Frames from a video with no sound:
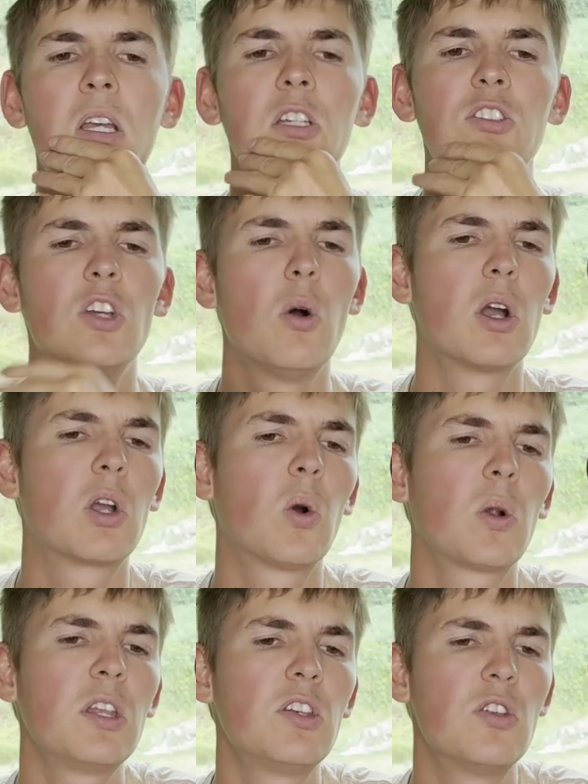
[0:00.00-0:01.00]
So,
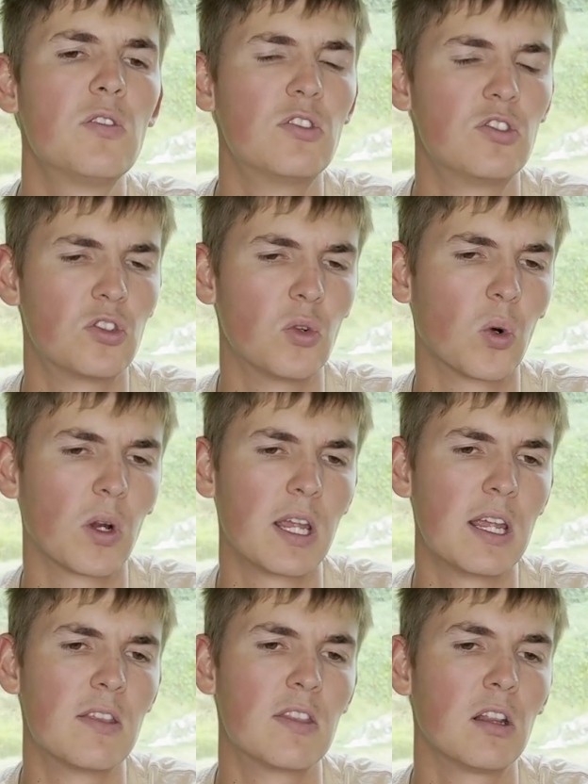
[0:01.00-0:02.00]
according to the
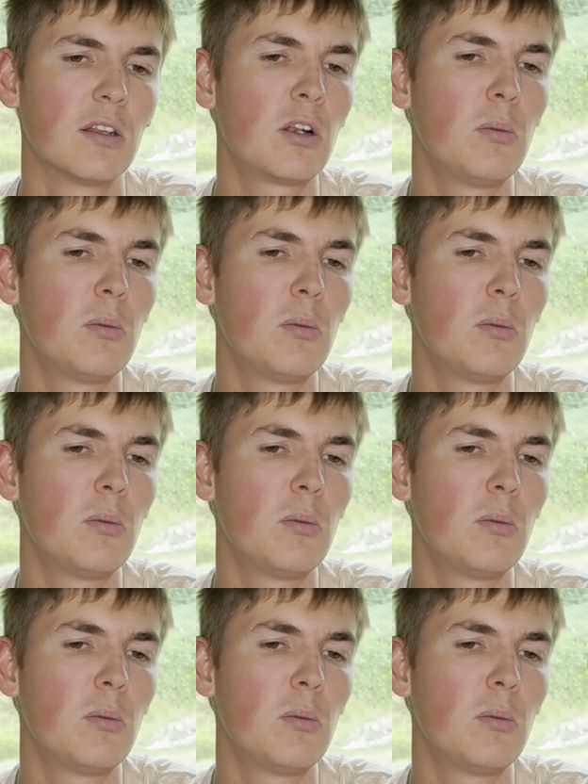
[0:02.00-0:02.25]
story, the little